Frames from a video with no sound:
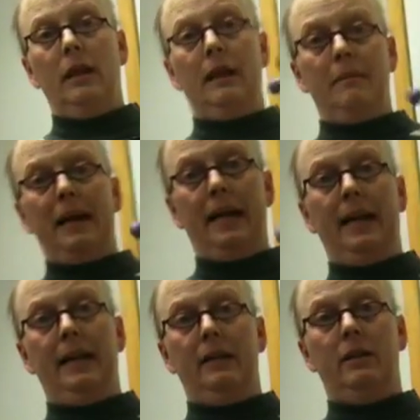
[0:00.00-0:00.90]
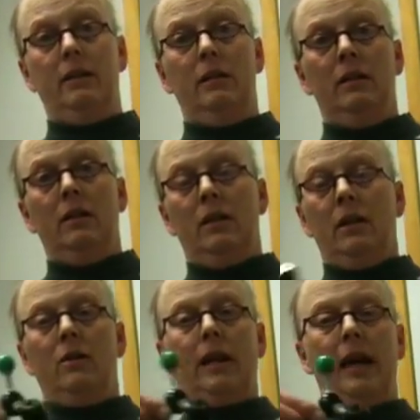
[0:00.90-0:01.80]
like my hand.
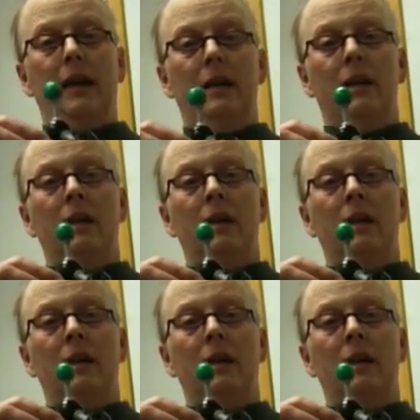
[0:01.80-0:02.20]
Okay?